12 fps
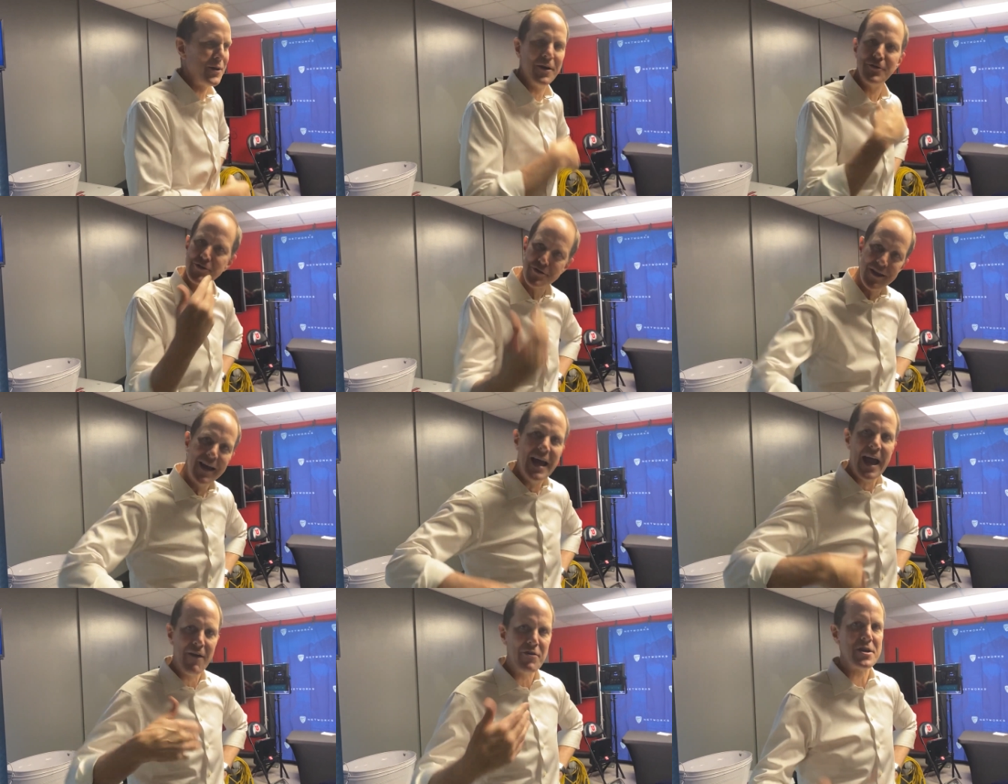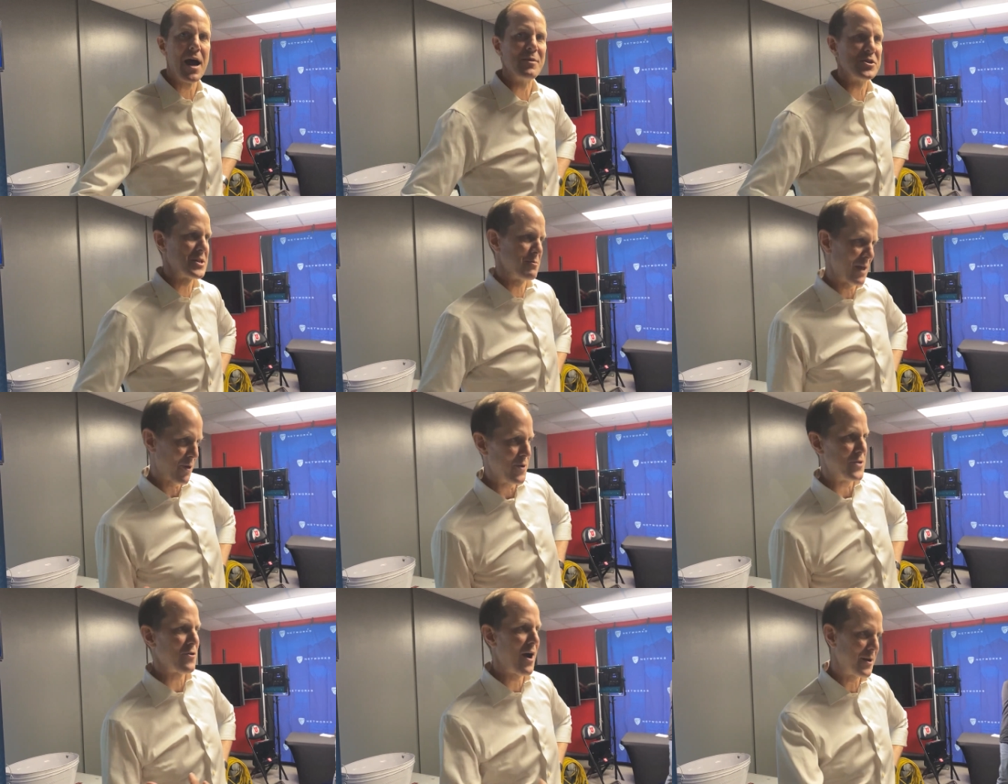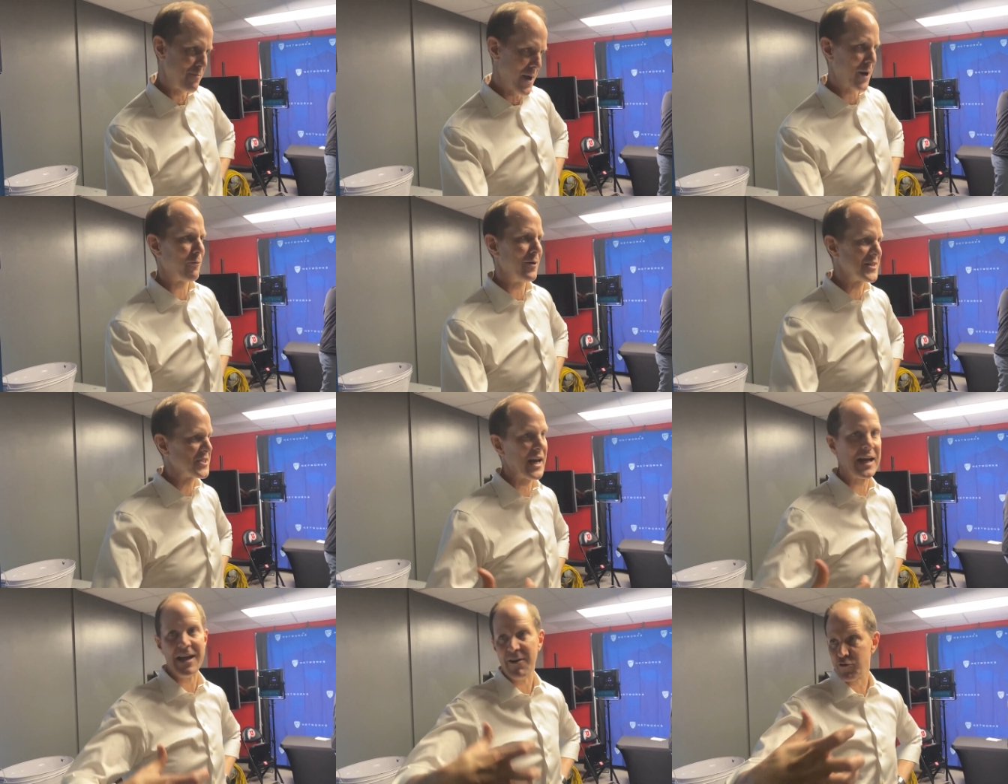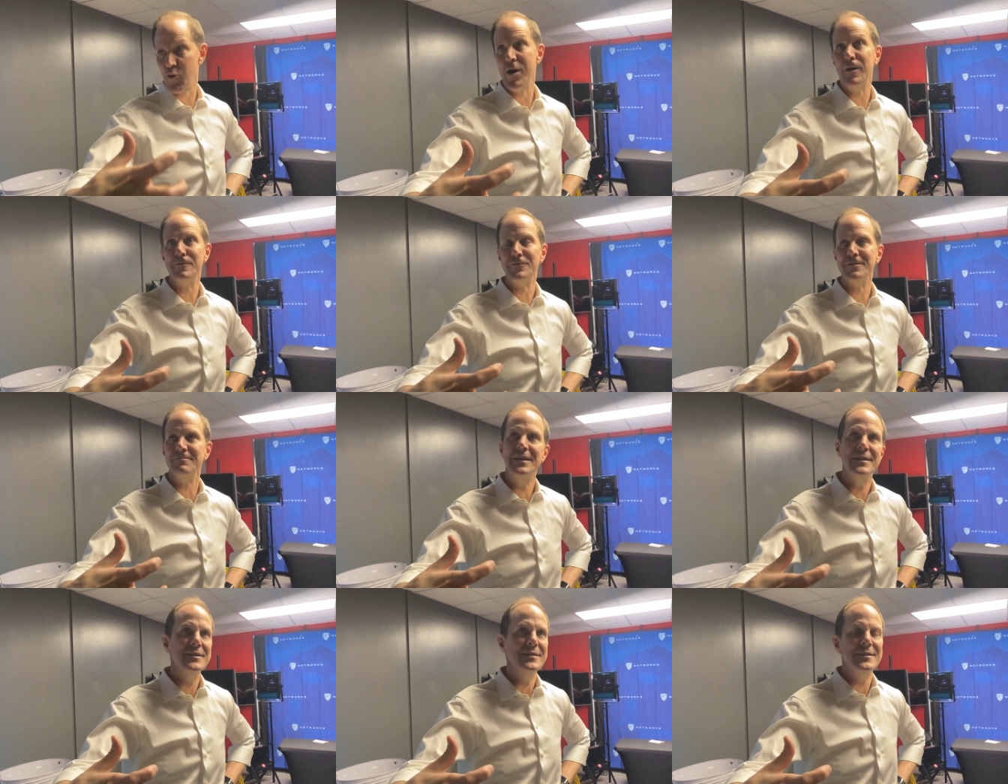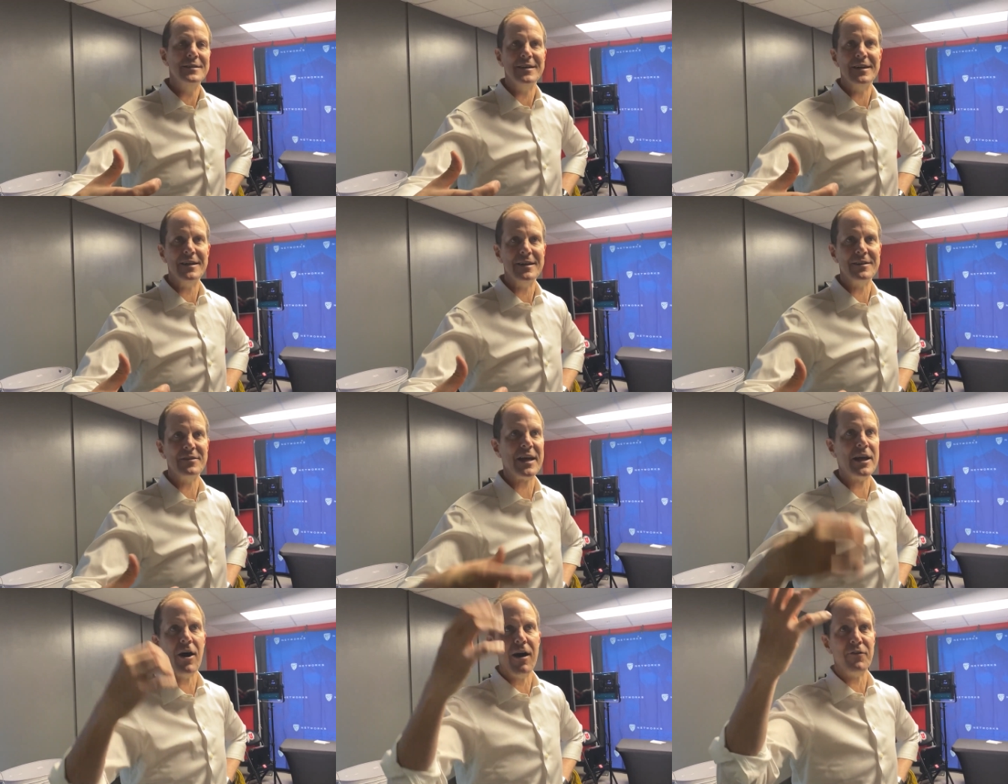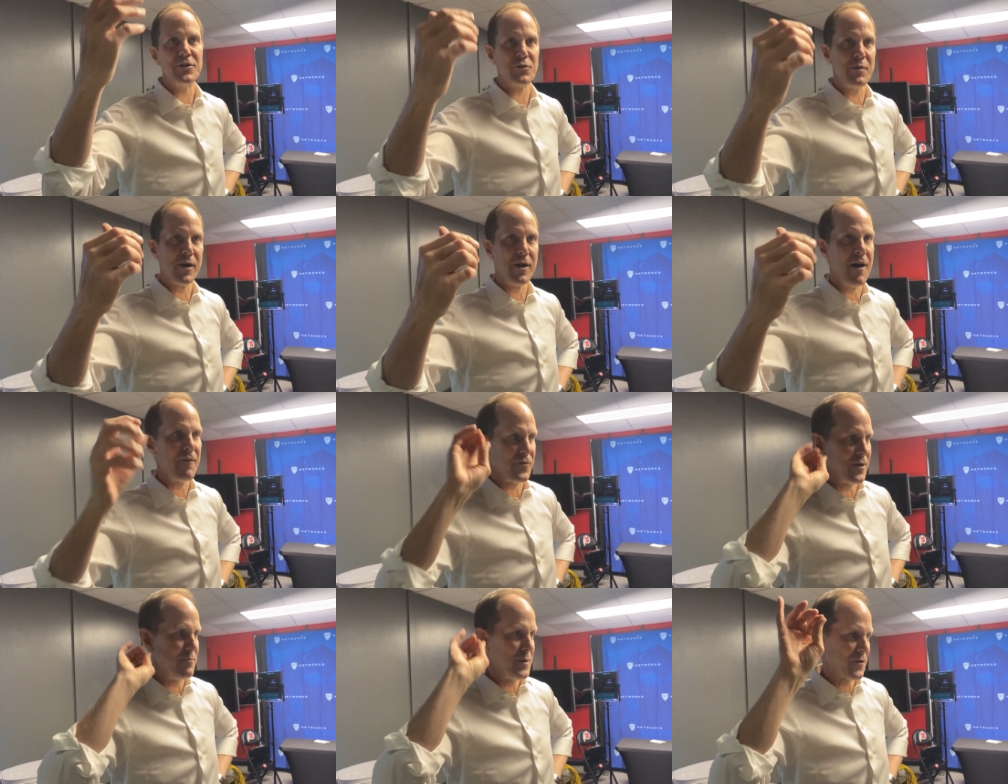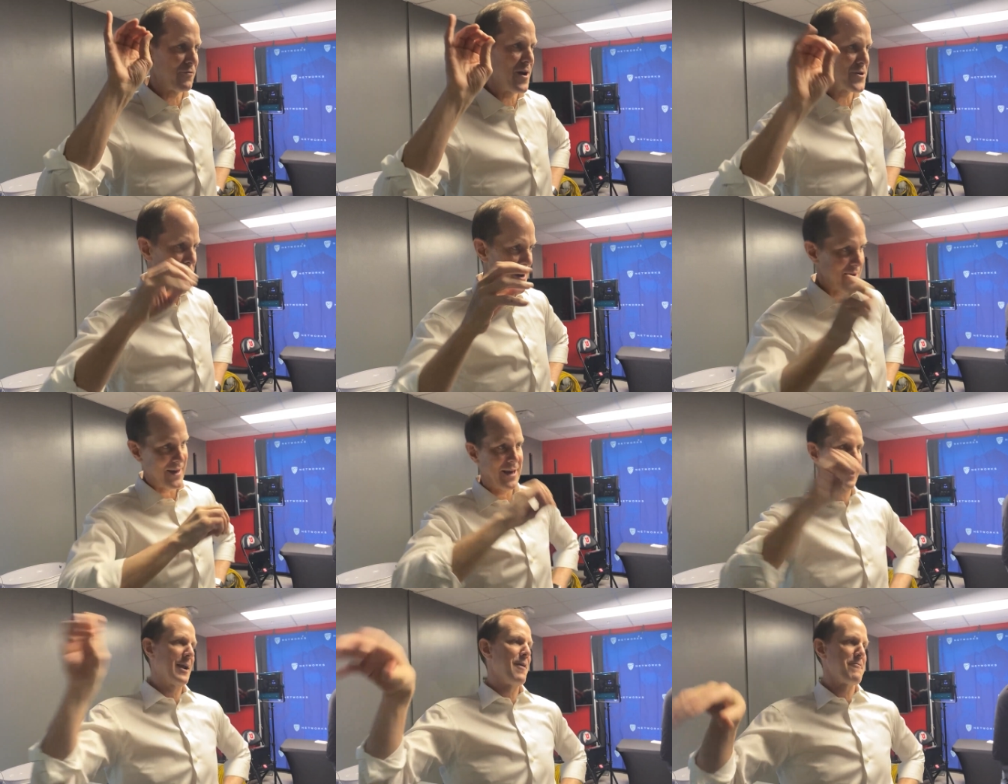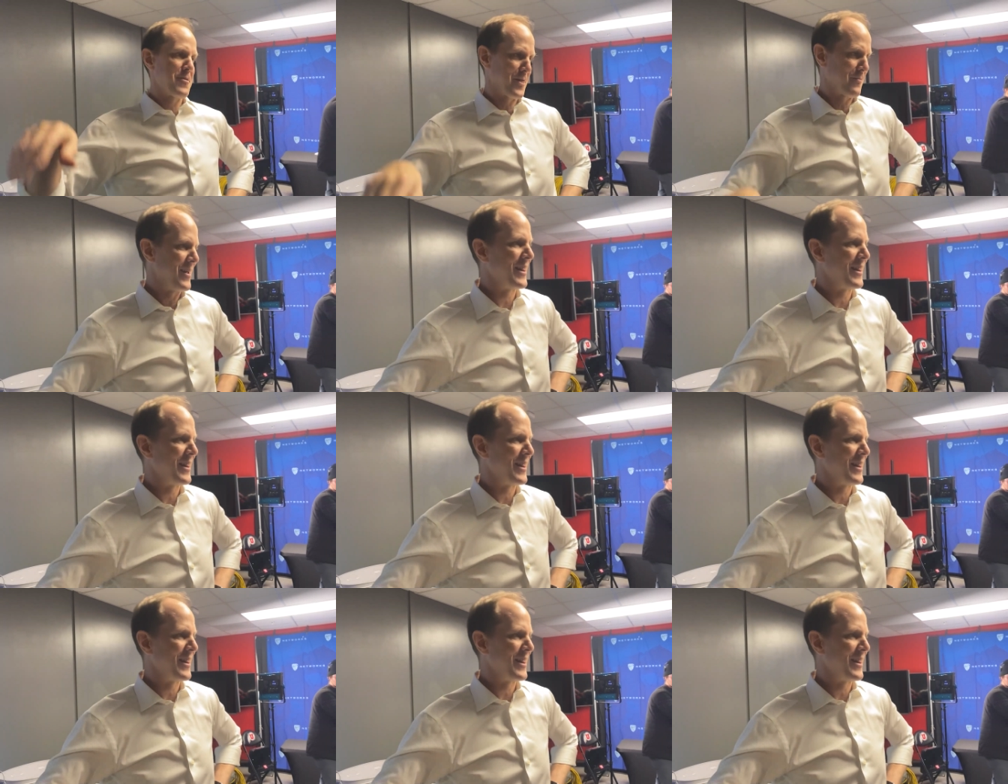You know, just every time it seemed like we tried to make a run. Second half, 12, and uh, they get an offense rebound off the missed foul shot and they kick it out for a three.